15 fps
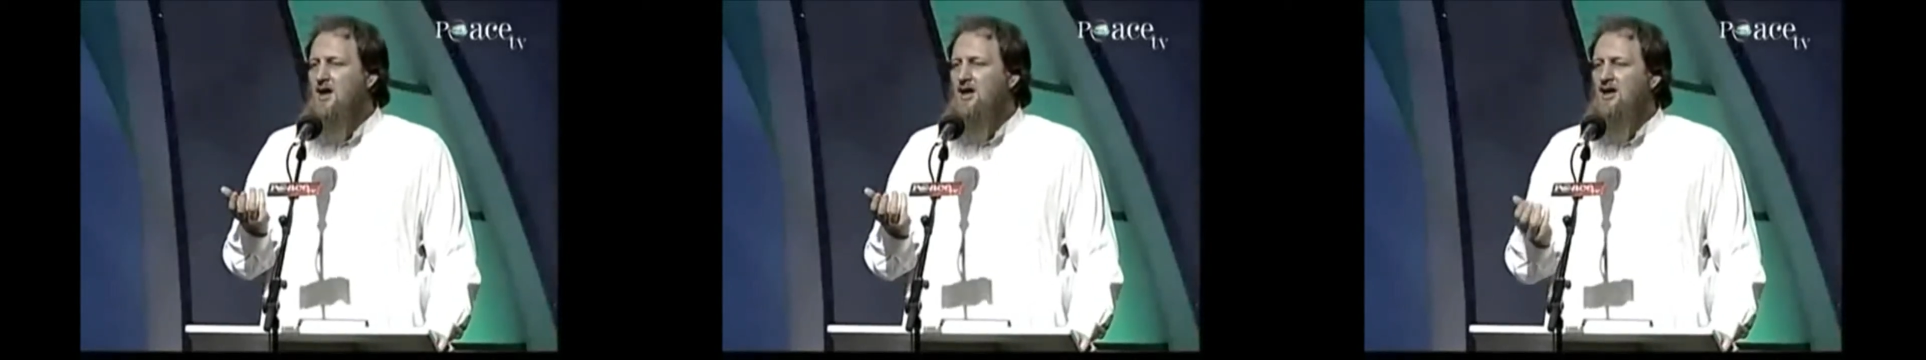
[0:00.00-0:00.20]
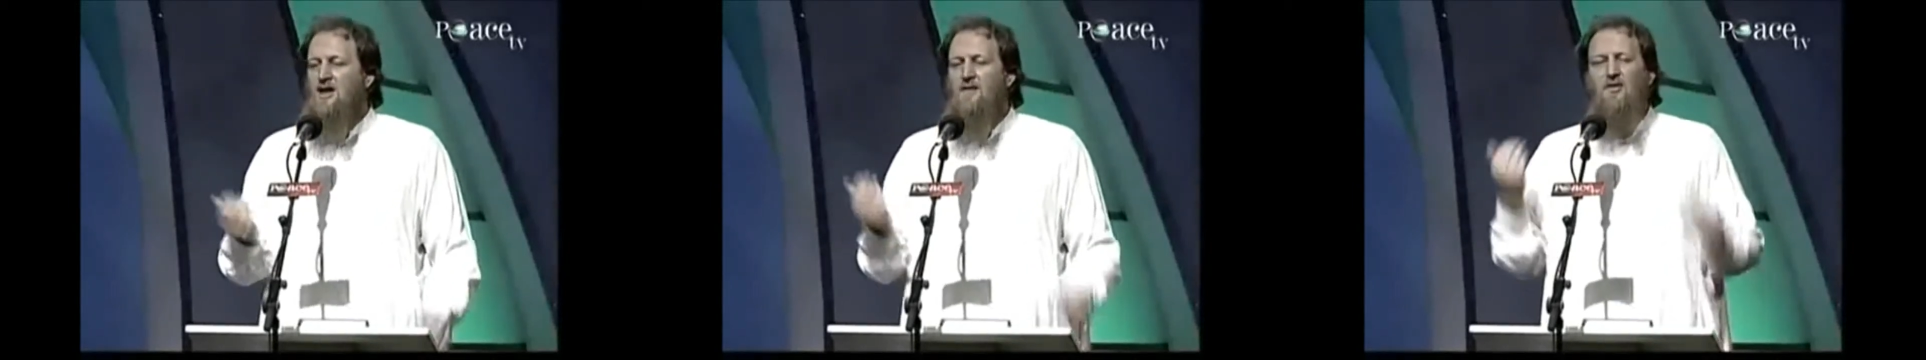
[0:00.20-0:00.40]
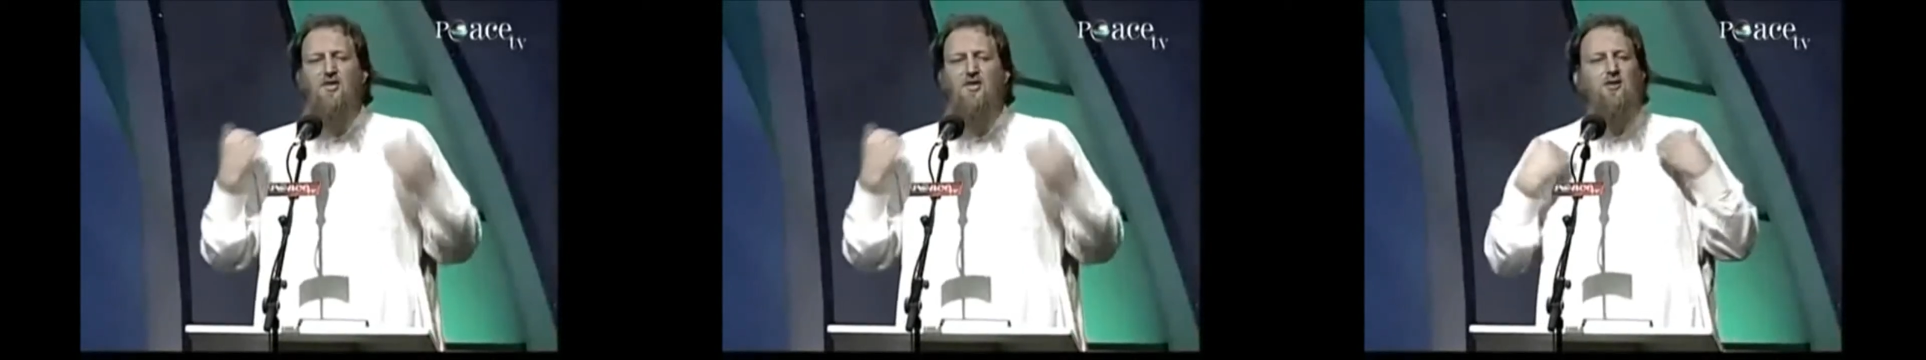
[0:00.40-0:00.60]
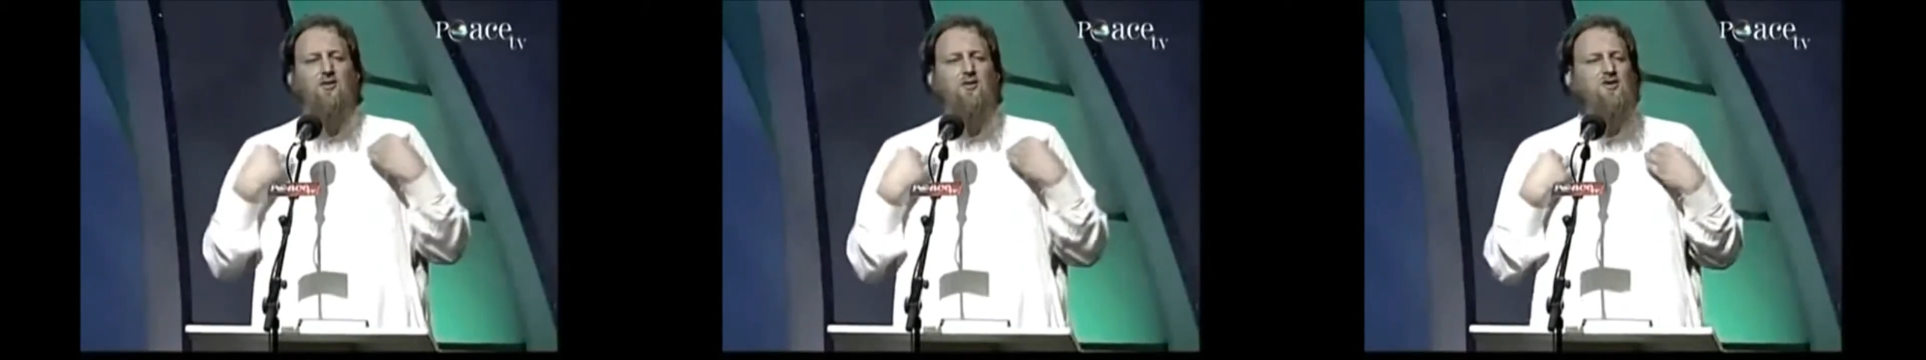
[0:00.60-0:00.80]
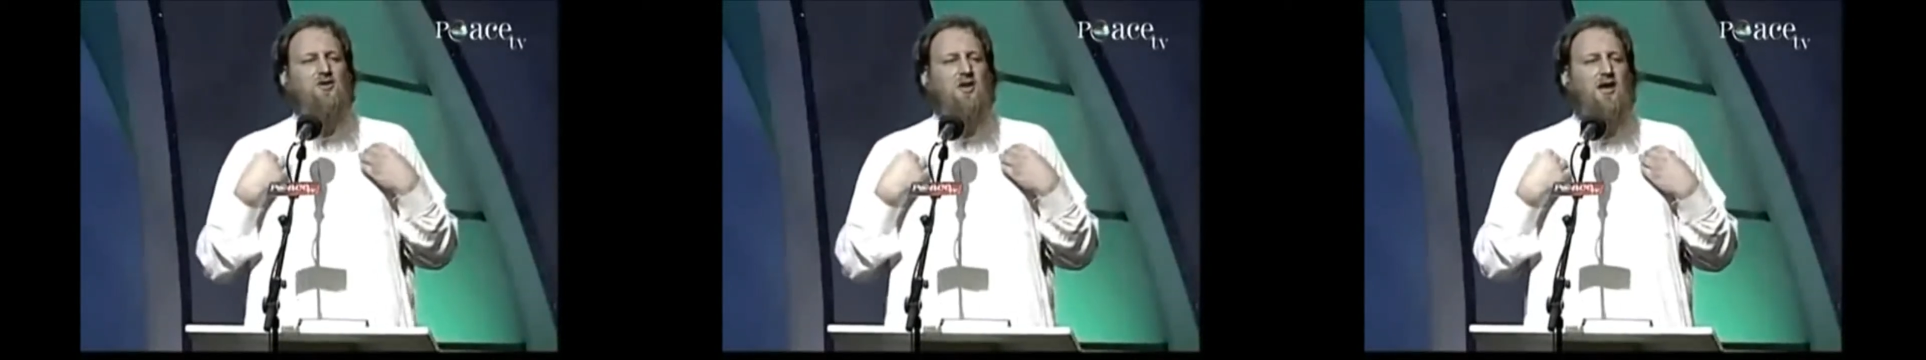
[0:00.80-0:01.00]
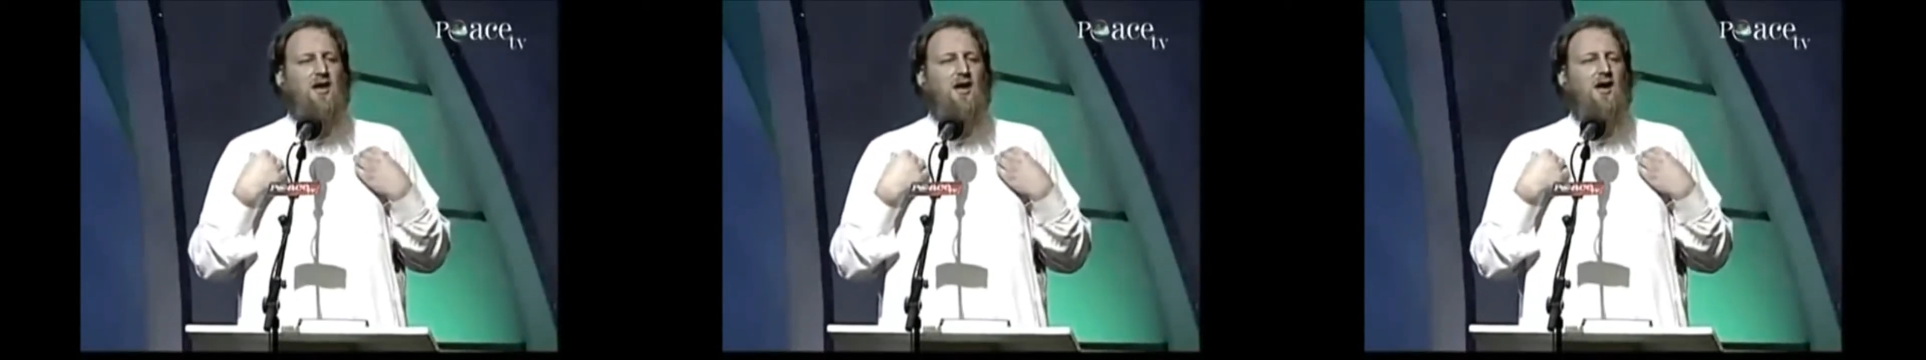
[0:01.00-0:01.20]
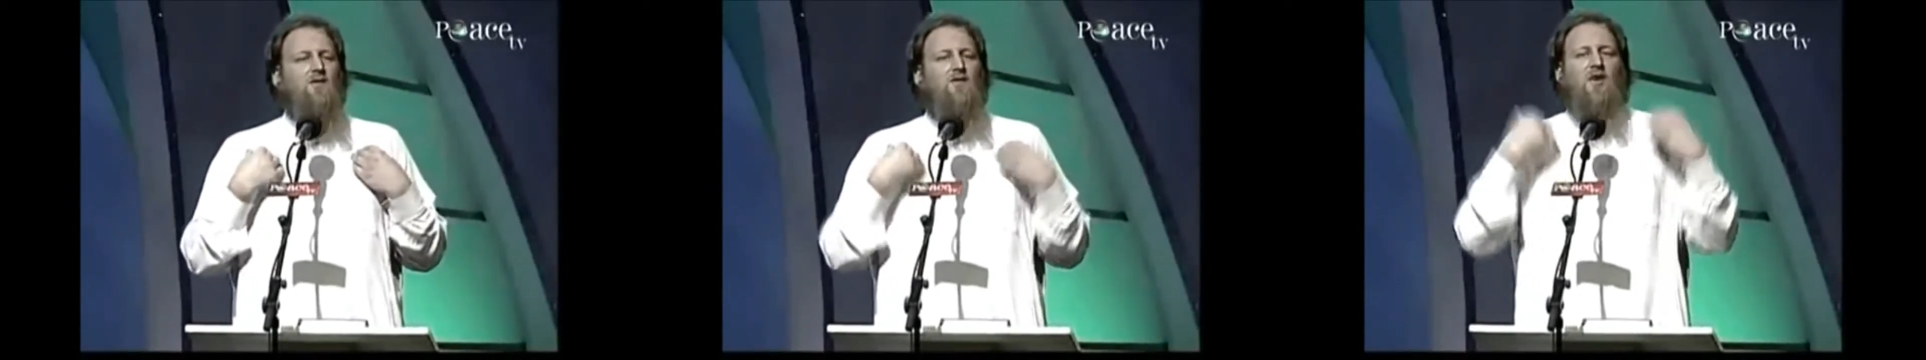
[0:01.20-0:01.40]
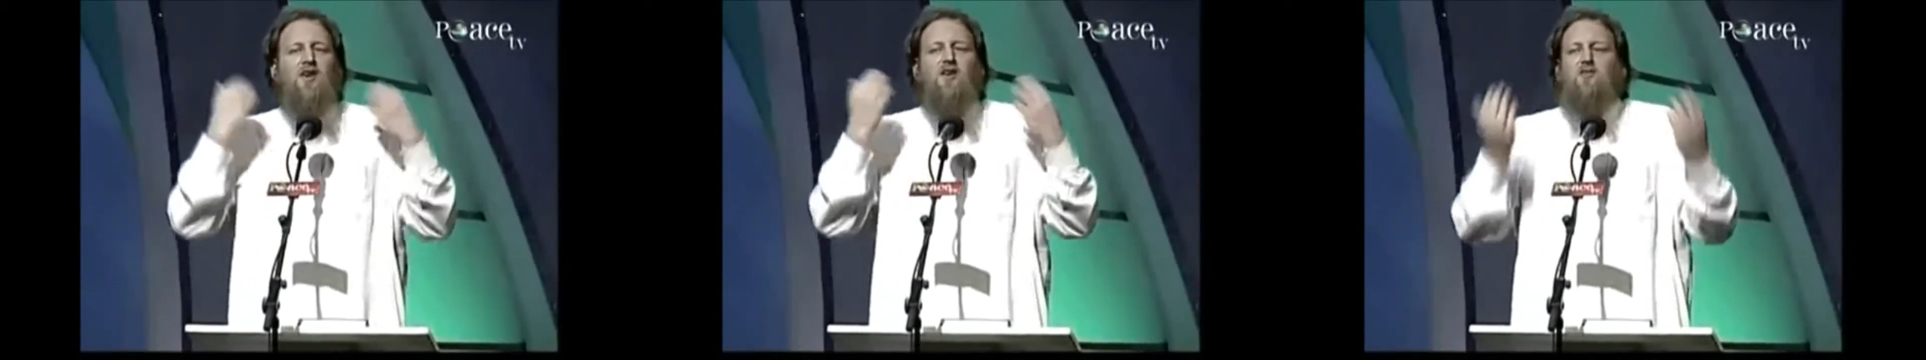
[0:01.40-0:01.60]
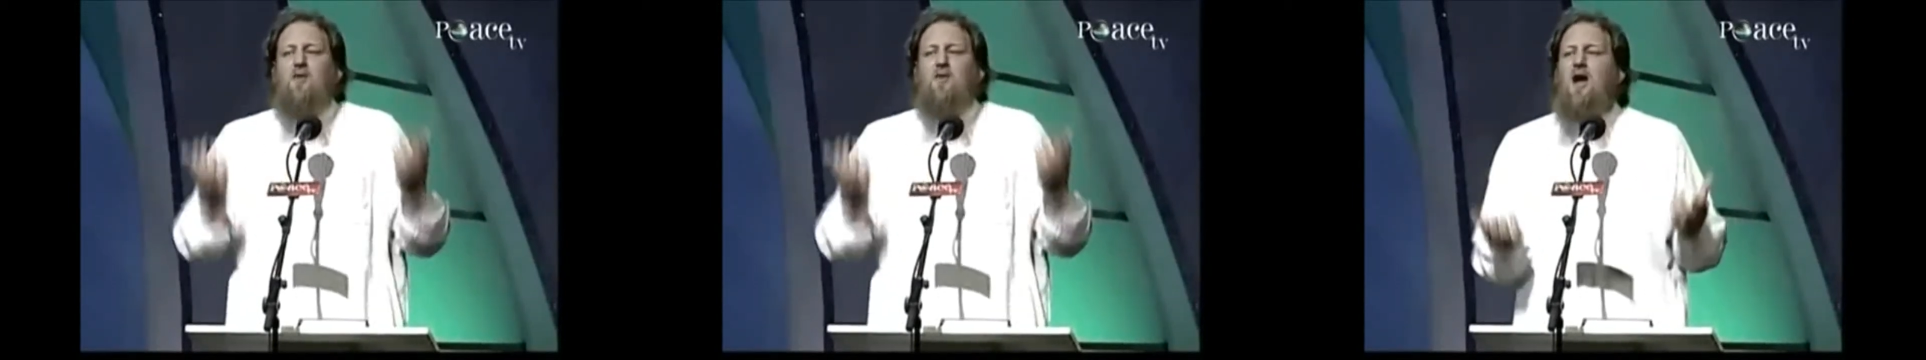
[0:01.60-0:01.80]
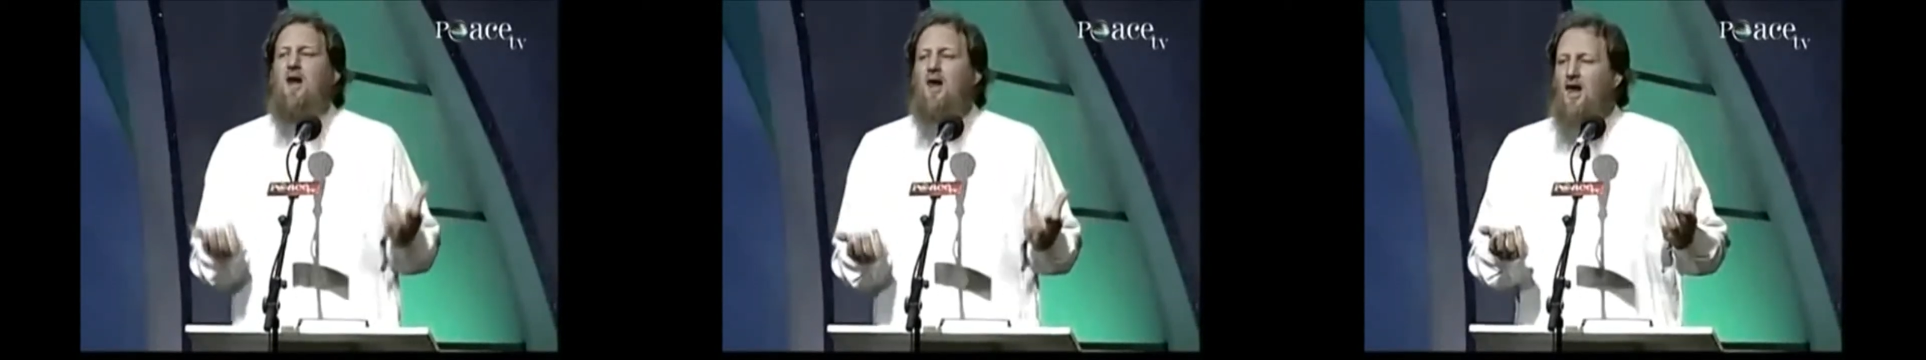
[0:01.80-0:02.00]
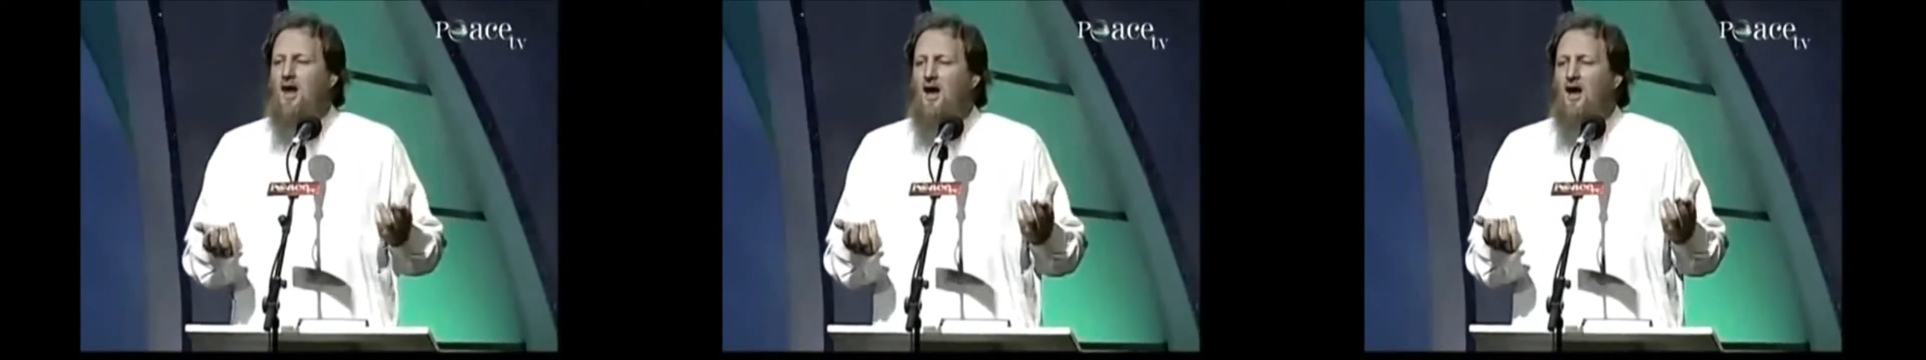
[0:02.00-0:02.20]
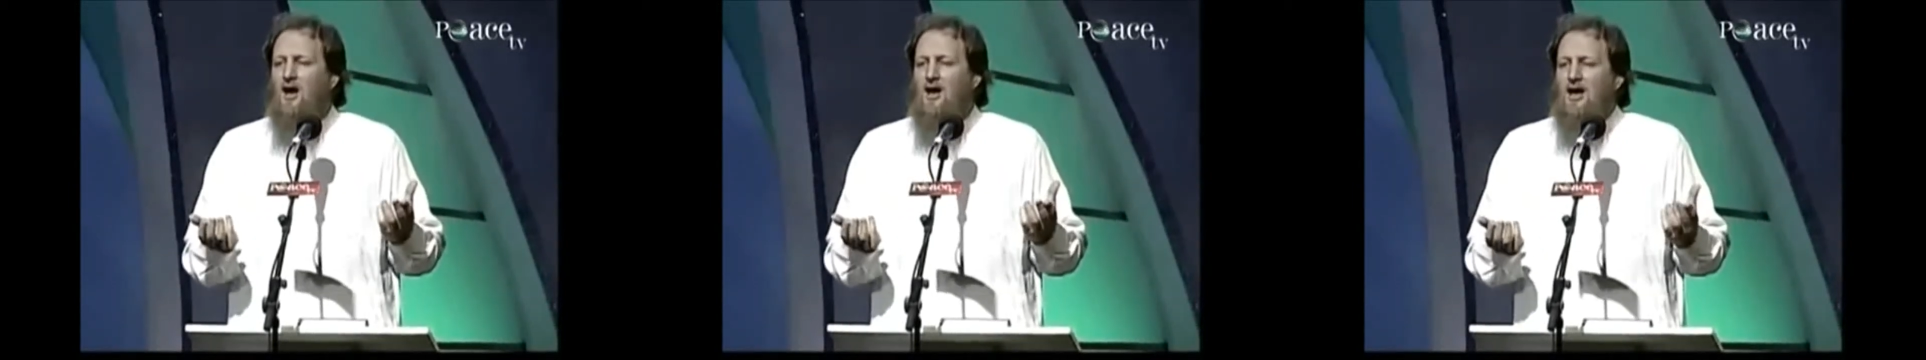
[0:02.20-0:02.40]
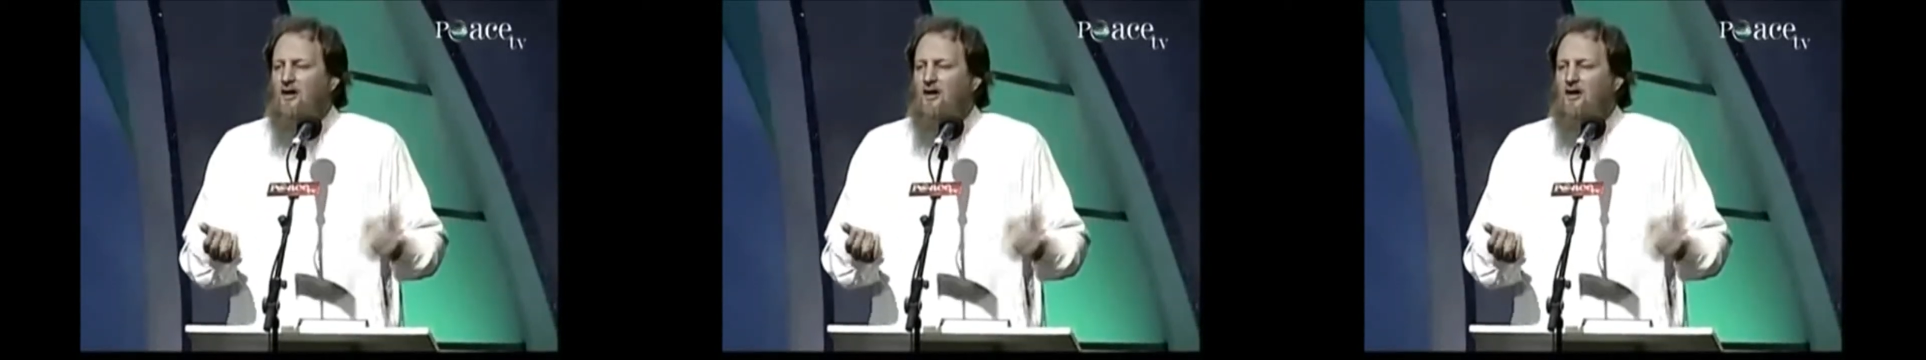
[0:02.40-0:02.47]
You'll never think to say, forgive me Allah.